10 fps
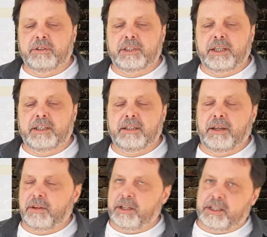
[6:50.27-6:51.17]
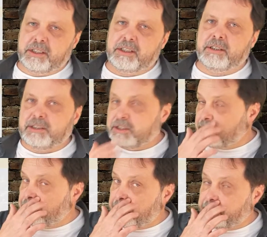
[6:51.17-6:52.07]
take another list and
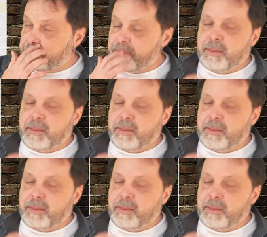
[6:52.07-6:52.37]
so on.